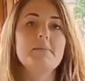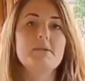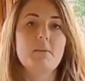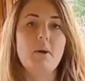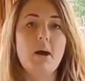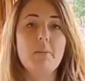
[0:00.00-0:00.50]

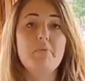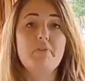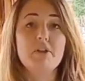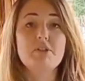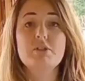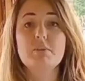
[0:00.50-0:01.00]
So I
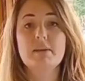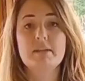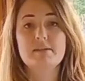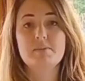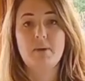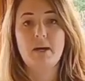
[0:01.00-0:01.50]
prefer to do it
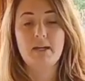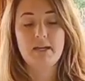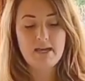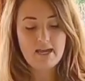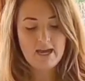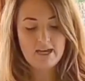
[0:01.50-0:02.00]
this way,
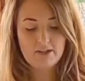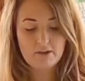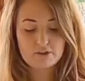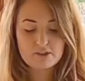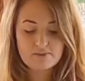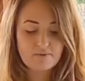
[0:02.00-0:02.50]
and I
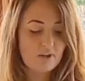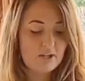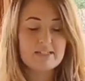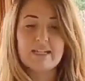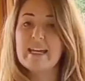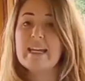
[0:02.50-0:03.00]
just
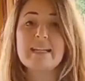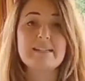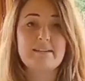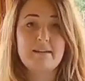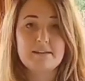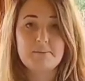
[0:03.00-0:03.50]
find it
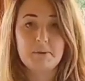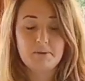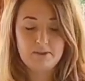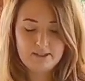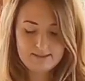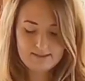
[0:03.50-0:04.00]
easier, to be
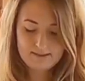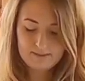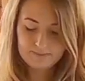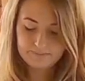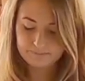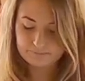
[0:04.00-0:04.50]
honest.
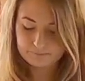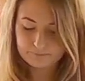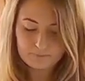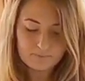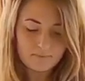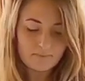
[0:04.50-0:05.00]

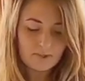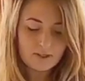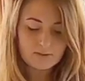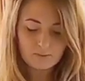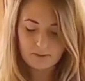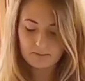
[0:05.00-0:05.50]

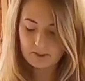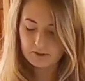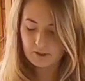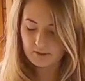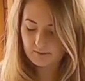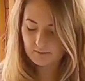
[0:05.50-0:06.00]
So what I'm going
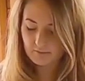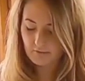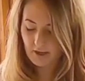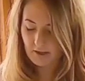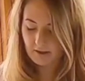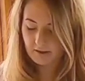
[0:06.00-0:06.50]
to do is I'm
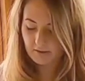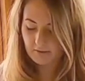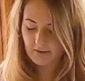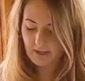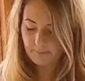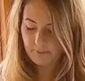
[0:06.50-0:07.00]
going to
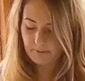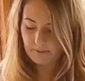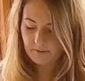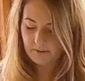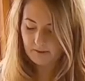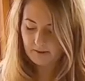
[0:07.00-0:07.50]
grab
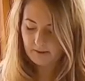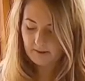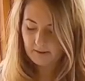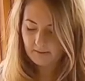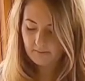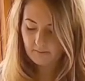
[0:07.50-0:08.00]

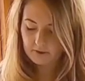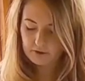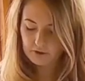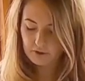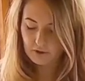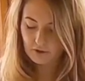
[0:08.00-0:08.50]
my
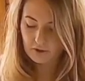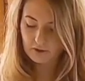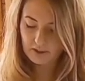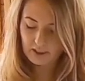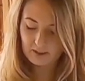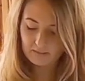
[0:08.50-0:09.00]
shallot
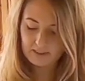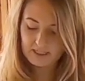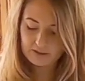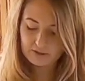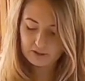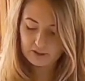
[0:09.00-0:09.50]
and I'm
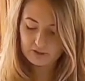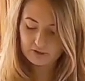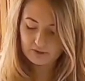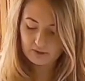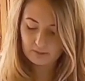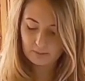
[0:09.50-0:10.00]
literally
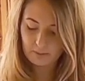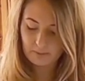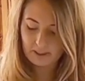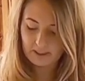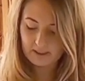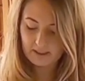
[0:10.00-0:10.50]
just going to
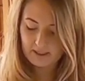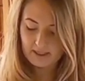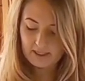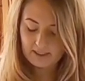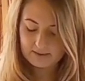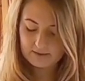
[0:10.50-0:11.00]
pop it
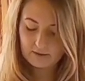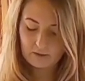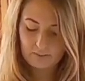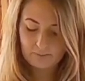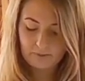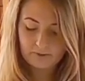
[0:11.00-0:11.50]
into the
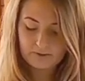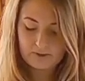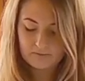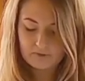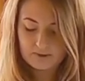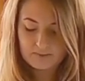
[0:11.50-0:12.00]
compost.
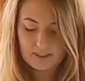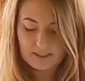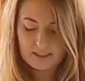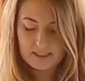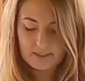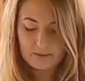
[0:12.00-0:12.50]
I've just made
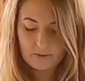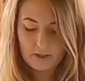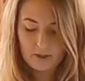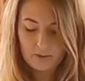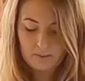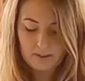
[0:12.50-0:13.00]
a little
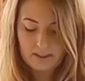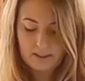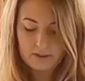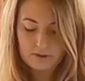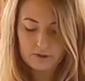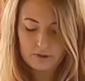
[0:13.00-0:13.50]
hole in
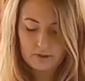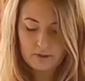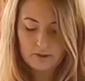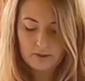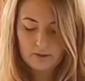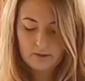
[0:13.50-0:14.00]
each.
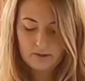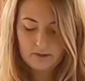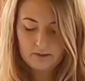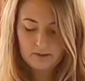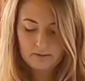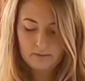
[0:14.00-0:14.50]

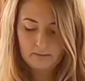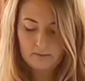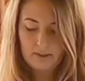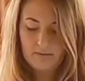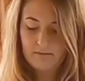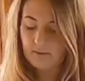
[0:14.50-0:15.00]
Oh, get